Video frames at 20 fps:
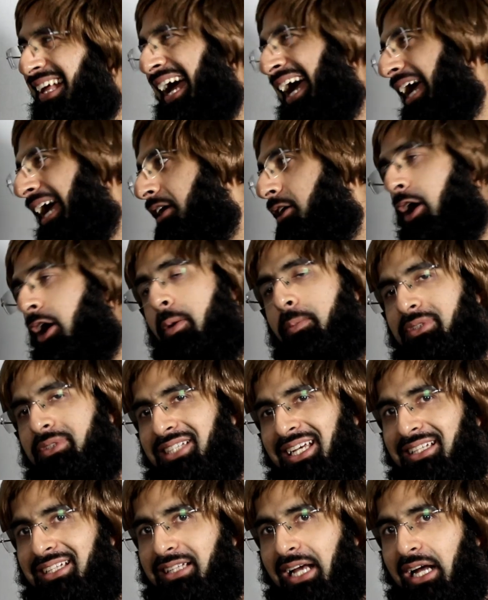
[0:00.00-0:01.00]
I can't
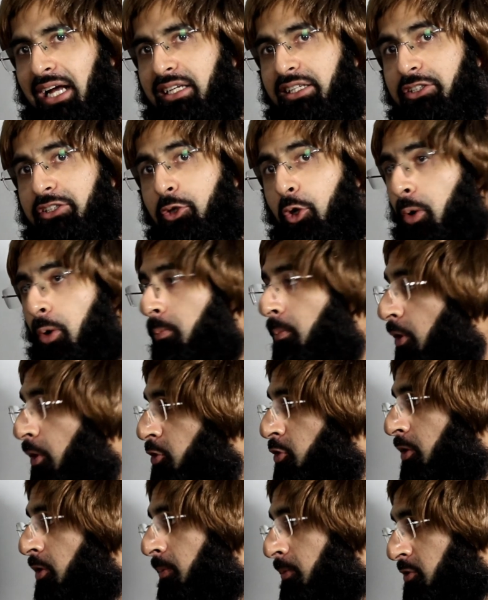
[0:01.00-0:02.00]
be saying that, Ali. You're a
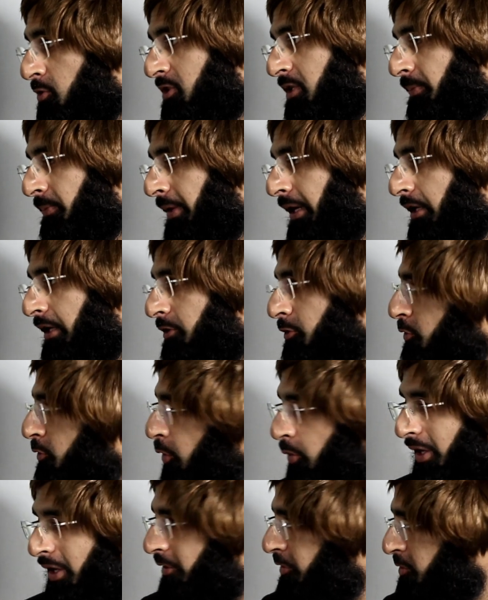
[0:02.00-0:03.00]
moderate Muslim now.
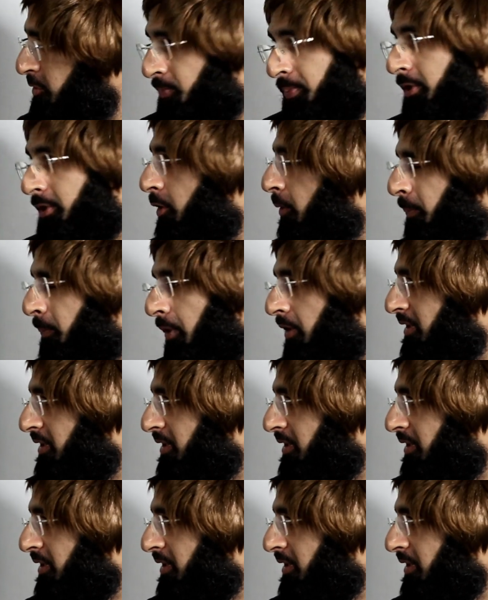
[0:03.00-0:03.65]
You don't get to speak on